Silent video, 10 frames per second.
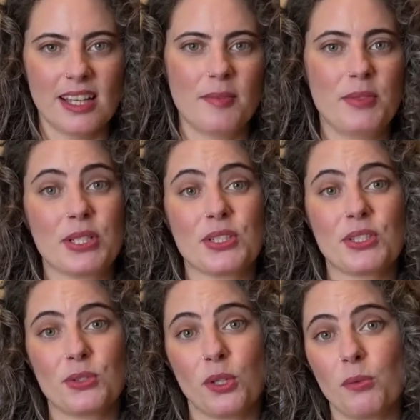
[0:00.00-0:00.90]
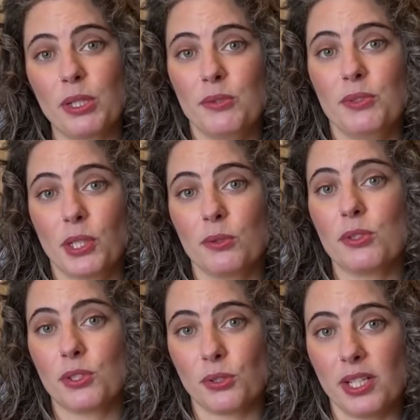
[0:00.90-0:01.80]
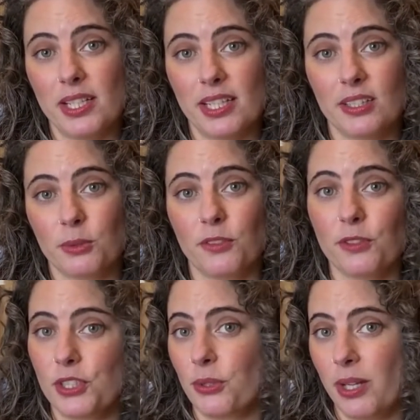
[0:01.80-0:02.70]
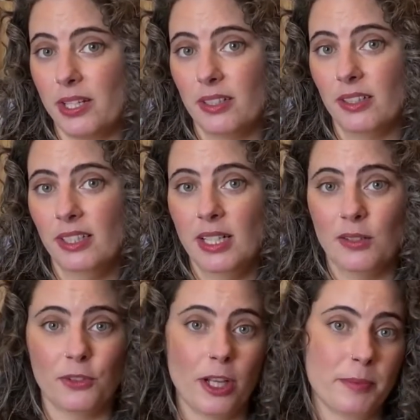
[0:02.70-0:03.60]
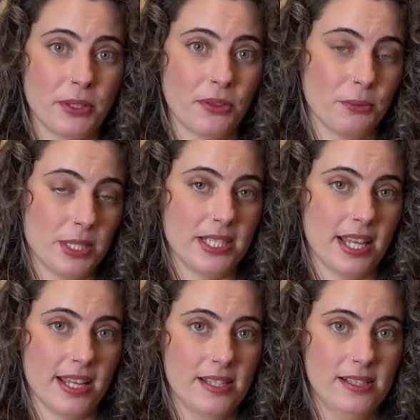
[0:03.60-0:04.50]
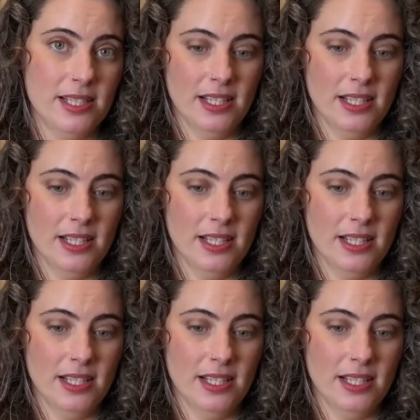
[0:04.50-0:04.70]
You can store what you don't drink in the refrigerator for up to 3 days.